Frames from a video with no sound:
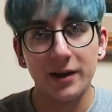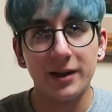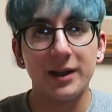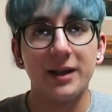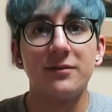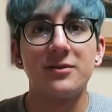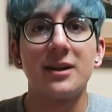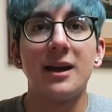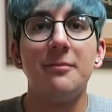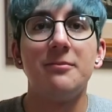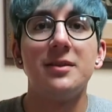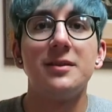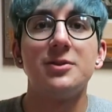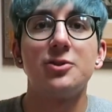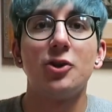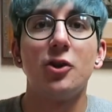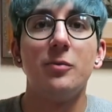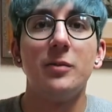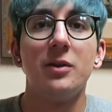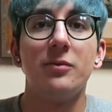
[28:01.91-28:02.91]
than enough time to
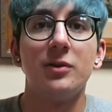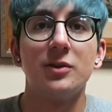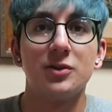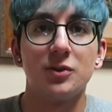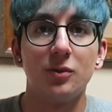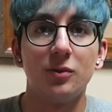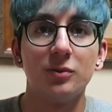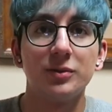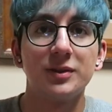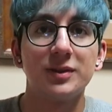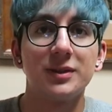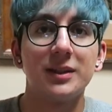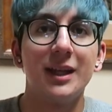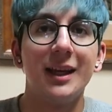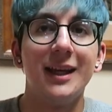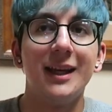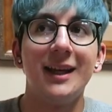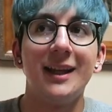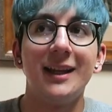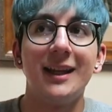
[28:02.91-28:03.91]
show me results,
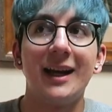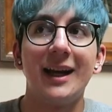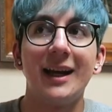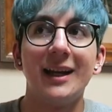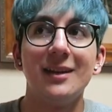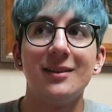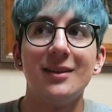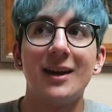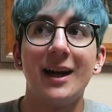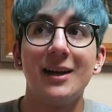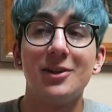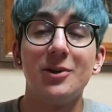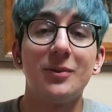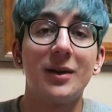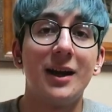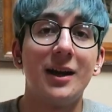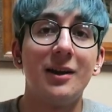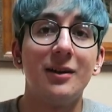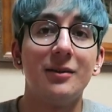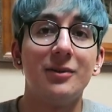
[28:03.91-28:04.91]
and I
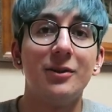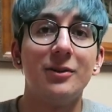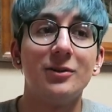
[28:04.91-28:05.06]
don't care.